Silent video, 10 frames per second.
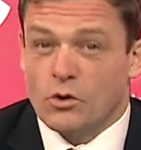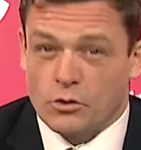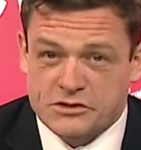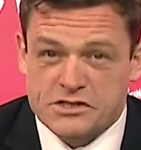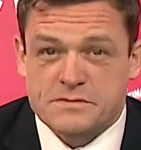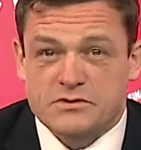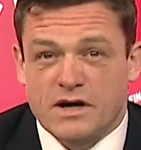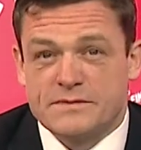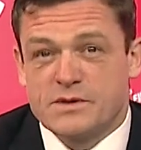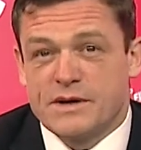or to
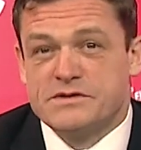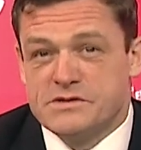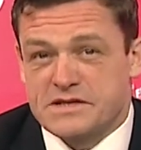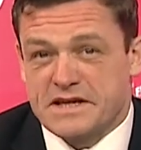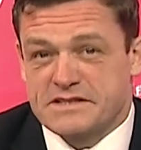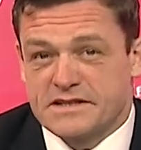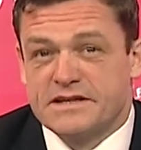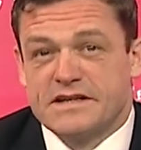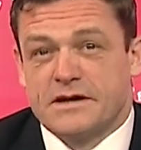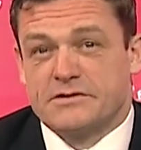subscribe to our newsletter,
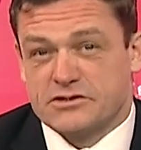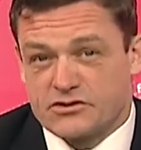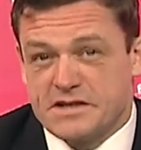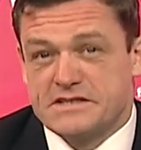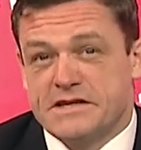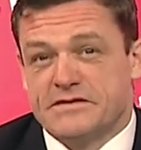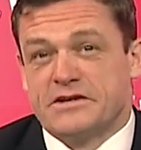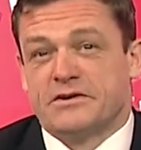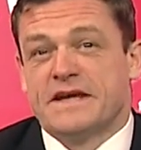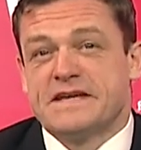go to
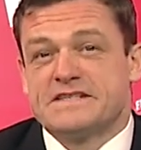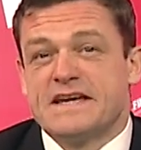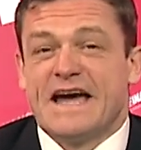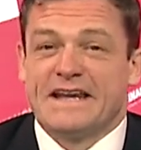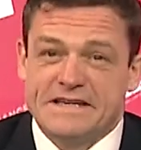tradertv.net and